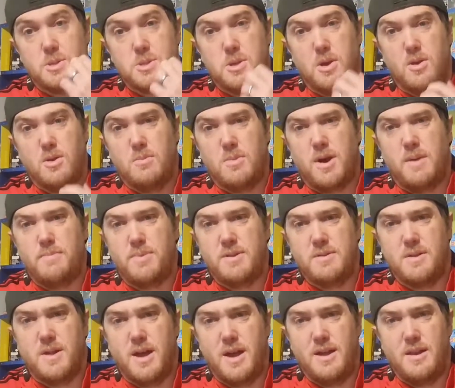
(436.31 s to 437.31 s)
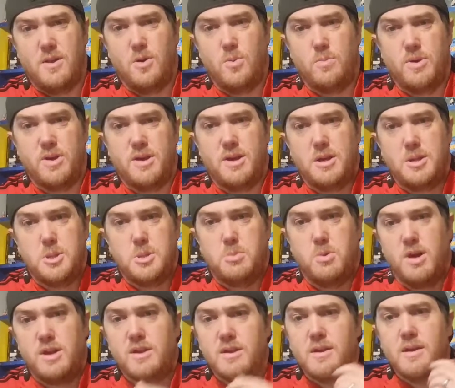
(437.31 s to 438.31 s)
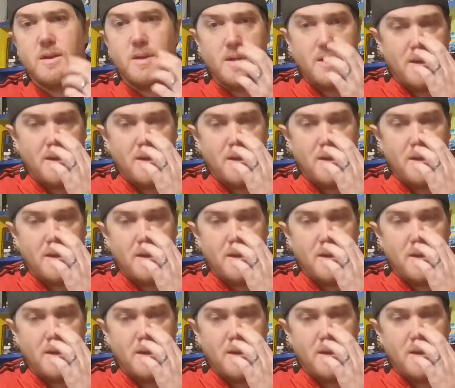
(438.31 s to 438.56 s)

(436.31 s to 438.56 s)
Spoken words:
So it might be like a little bit each week,